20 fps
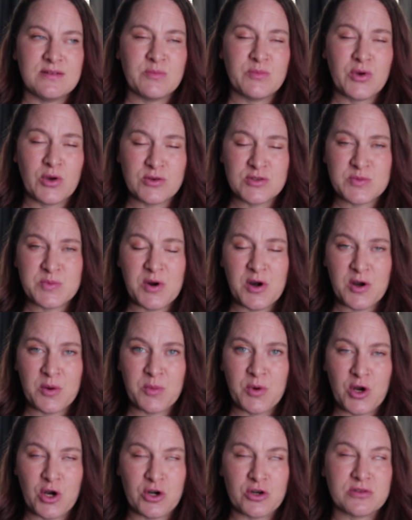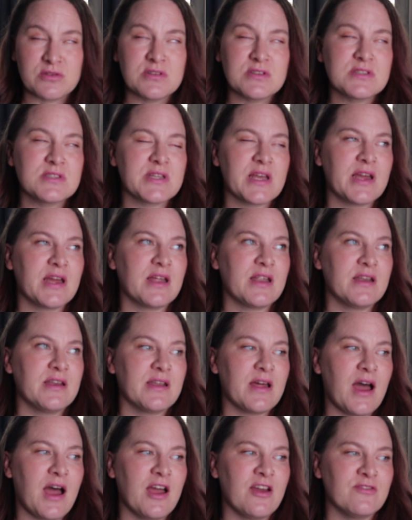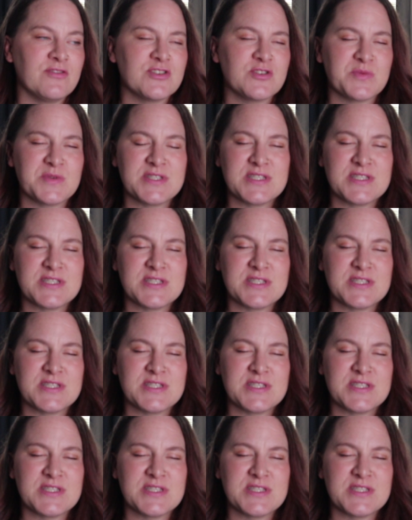postpartum girdles, and I've just